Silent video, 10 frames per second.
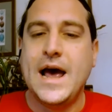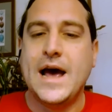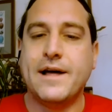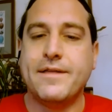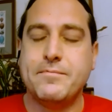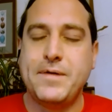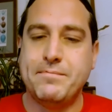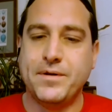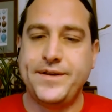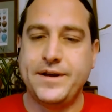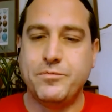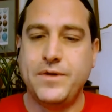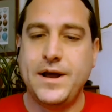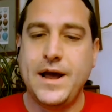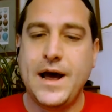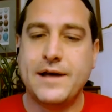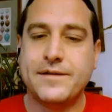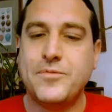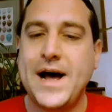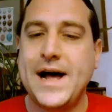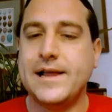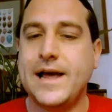and other people did as well.